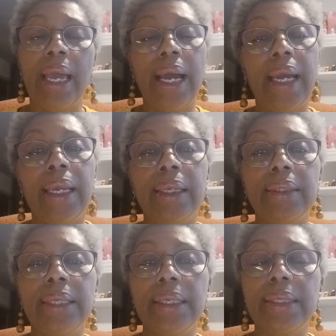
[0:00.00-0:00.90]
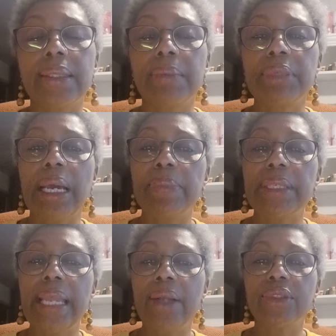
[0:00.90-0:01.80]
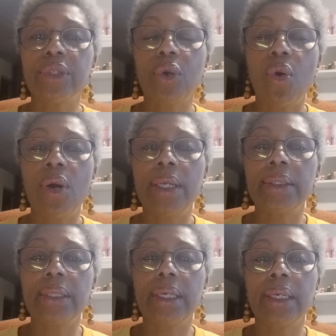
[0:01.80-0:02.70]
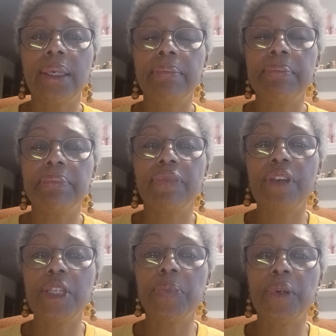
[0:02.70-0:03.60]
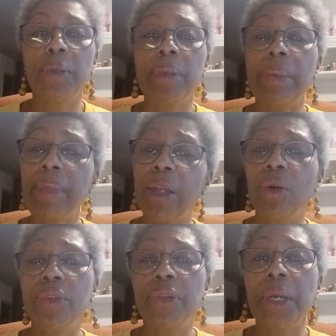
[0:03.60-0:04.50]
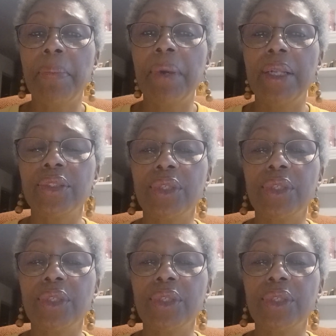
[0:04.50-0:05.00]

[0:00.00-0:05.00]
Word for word: I tend to sometimes announce it on um, Facebook, but I'm not on there that much.